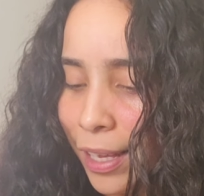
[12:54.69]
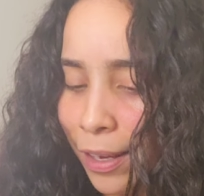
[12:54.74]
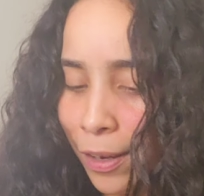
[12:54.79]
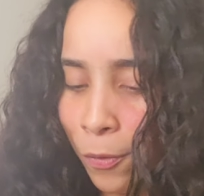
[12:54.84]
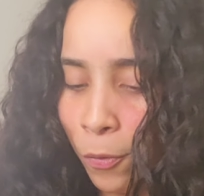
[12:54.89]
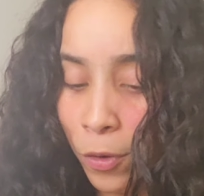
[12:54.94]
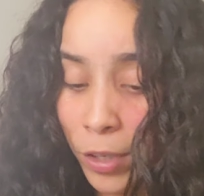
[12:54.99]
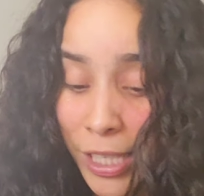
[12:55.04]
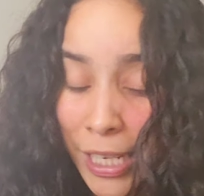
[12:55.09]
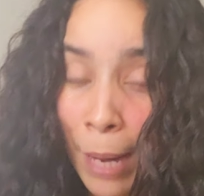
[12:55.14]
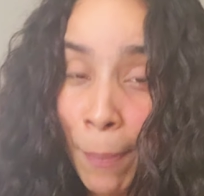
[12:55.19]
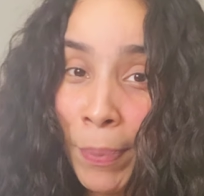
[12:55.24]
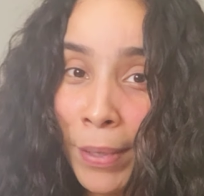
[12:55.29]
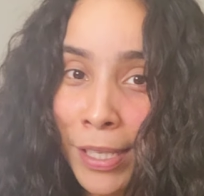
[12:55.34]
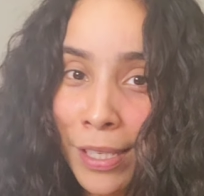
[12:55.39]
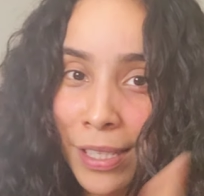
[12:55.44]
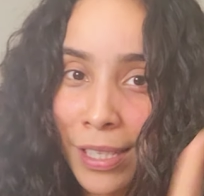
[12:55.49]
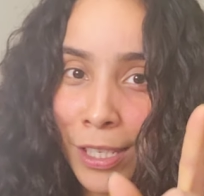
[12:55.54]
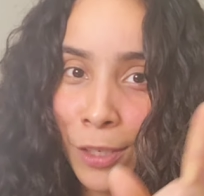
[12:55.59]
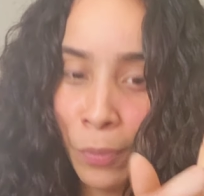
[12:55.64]
We'll tap
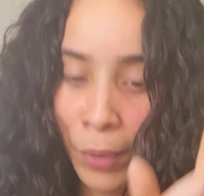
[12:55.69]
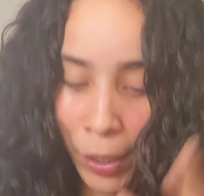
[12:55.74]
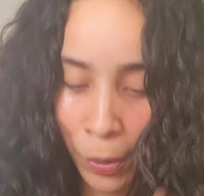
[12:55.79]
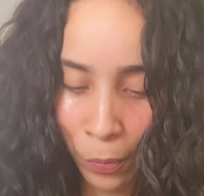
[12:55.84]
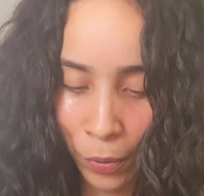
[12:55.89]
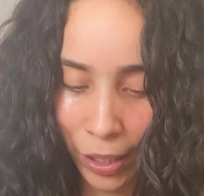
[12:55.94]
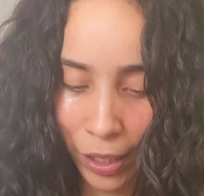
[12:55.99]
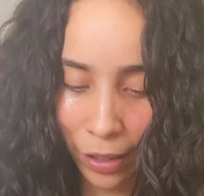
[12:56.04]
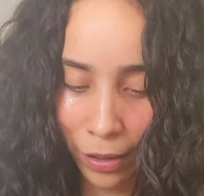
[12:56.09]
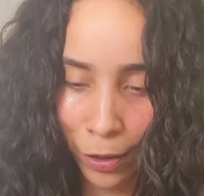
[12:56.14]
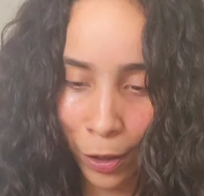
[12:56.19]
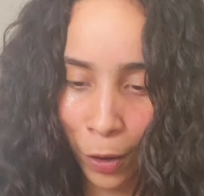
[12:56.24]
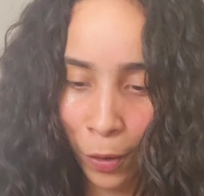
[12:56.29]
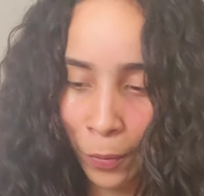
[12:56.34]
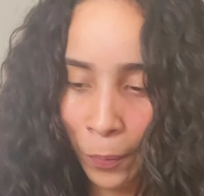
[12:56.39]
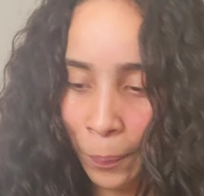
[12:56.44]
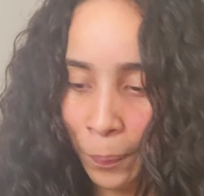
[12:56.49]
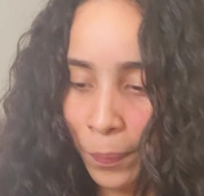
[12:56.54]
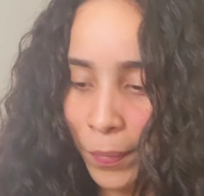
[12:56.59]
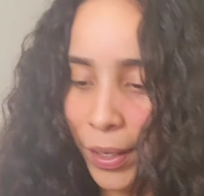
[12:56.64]
into this reunion,
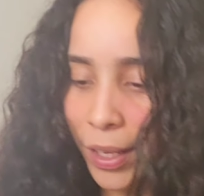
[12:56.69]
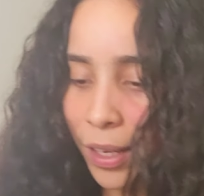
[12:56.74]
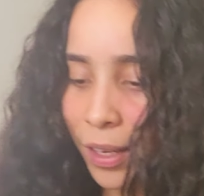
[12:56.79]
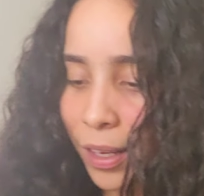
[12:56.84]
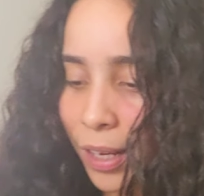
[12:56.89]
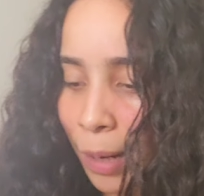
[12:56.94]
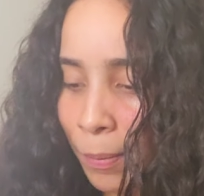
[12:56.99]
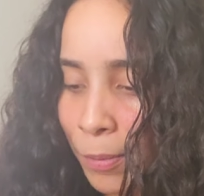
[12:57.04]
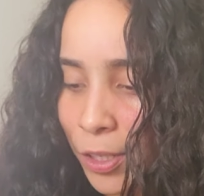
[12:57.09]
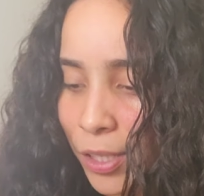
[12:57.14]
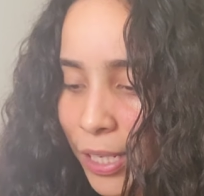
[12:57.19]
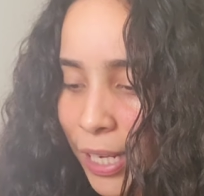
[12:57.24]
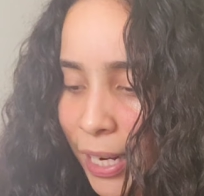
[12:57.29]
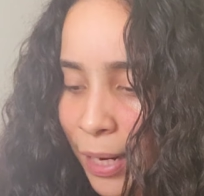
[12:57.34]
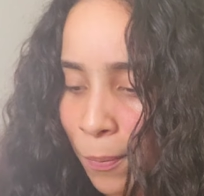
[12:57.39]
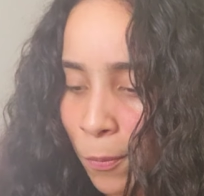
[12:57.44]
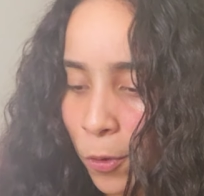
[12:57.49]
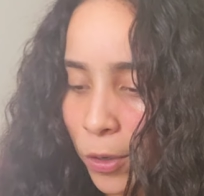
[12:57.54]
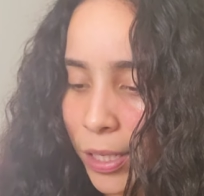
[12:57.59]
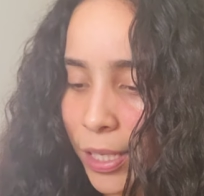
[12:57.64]
though. I'm just
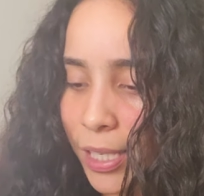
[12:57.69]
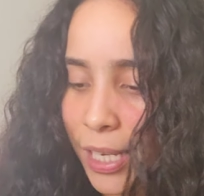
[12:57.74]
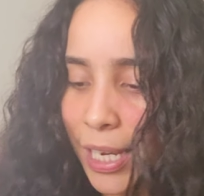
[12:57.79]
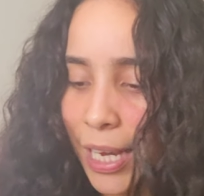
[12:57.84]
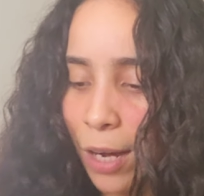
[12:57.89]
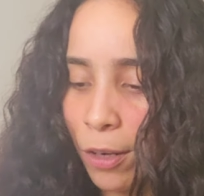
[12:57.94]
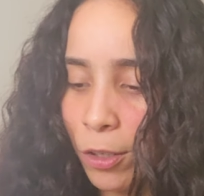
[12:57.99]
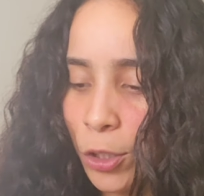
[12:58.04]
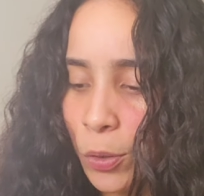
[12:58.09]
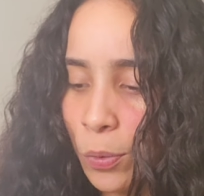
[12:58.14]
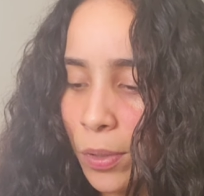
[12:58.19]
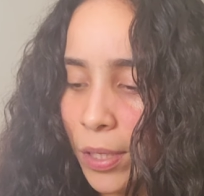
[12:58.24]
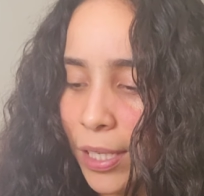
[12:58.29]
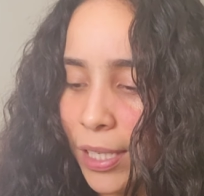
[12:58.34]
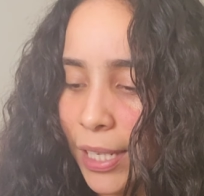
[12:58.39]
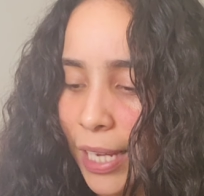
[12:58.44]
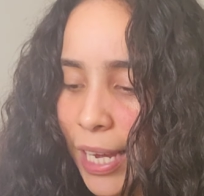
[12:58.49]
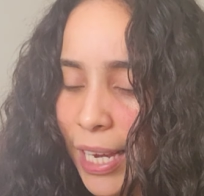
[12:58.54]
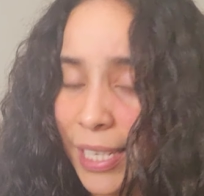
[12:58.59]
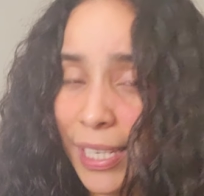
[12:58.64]
getting more tea out. June
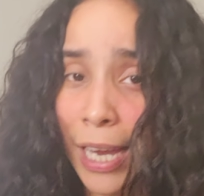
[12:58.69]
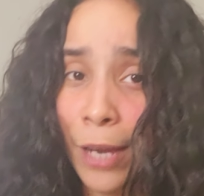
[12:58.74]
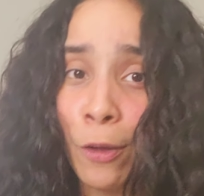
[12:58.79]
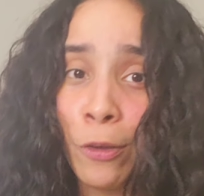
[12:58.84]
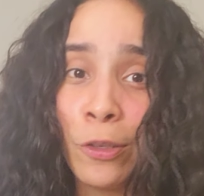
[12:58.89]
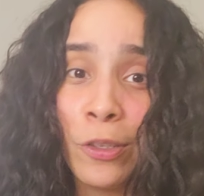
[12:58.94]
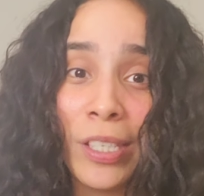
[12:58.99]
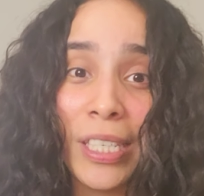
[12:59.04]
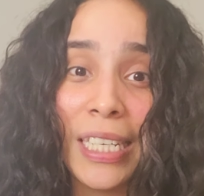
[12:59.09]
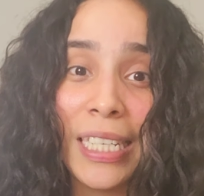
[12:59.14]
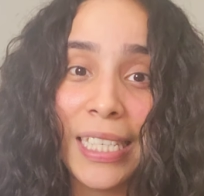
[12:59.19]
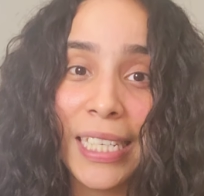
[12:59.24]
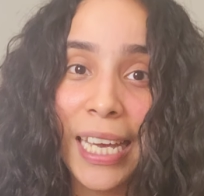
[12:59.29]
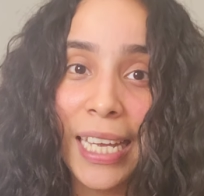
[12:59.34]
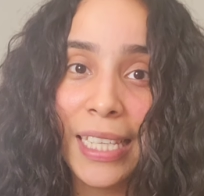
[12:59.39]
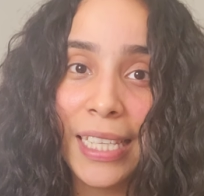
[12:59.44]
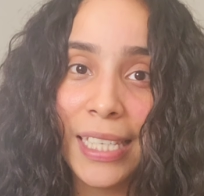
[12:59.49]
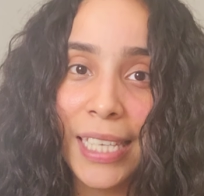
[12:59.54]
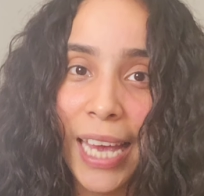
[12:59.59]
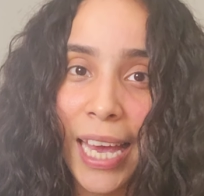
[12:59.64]
6th. I also see
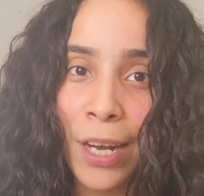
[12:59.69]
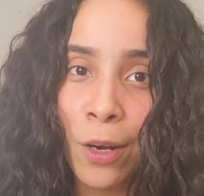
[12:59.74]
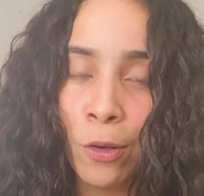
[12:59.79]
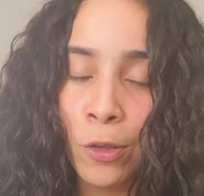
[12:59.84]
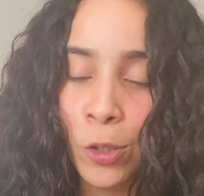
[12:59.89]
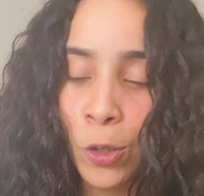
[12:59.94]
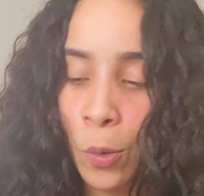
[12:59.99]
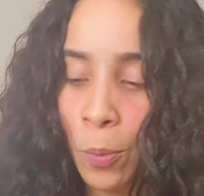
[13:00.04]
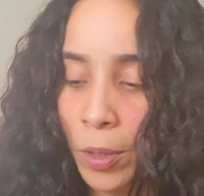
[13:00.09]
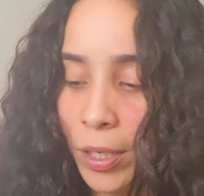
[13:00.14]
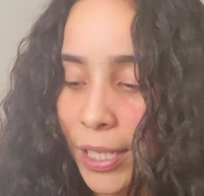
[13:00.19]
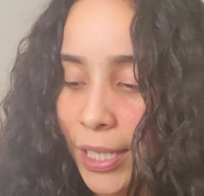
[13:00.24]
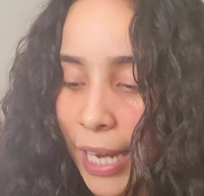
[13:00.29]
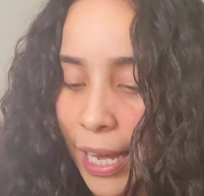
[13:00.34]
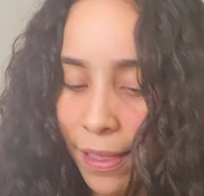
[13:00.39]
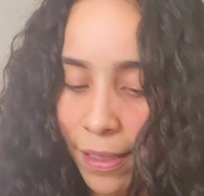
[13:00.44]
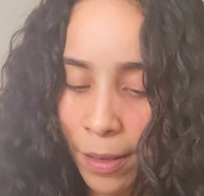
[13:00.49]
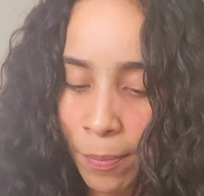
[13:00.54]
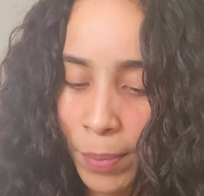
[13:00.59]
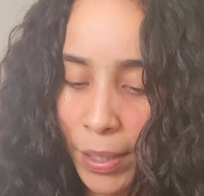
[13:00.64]
10-10. October
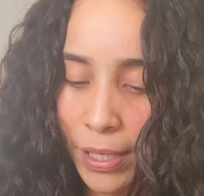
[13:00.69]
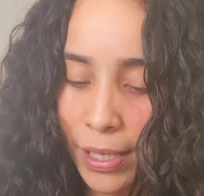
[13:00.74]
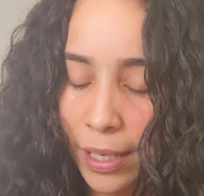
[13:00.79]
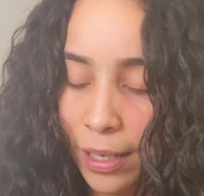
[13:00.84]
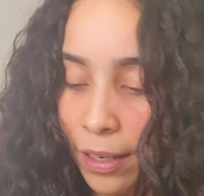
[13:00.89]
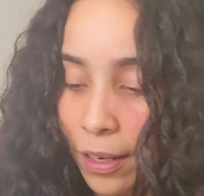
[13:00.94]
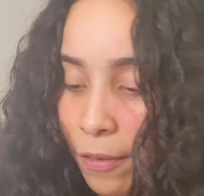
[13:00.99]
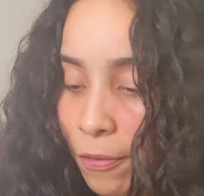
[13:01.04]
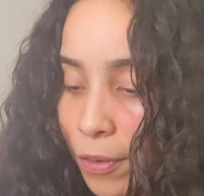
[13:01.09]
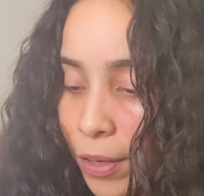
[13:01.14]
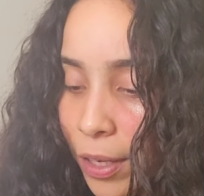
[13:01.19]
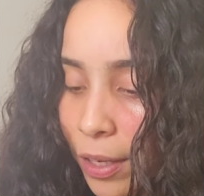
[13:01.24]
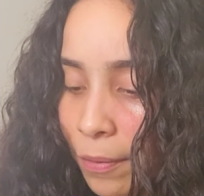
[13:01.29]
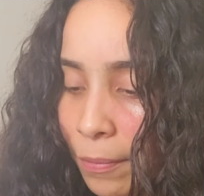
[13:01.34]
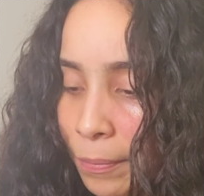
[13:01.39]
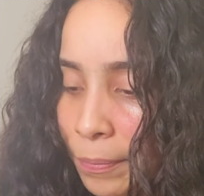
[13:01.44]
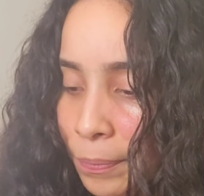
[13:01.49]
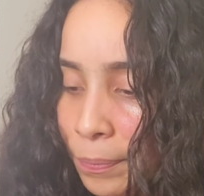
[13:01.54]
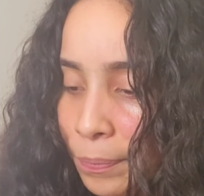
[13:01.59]
10th could be significant.